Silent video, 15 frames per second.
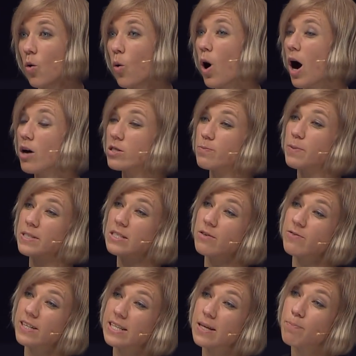or how
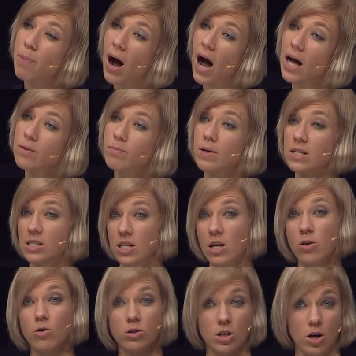specific departments are
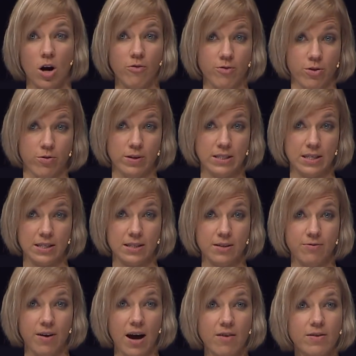using Office
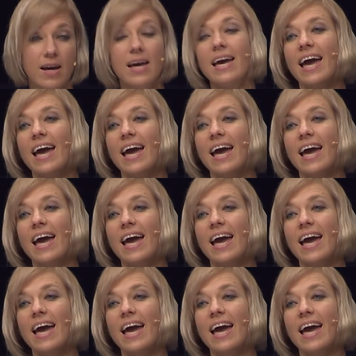365.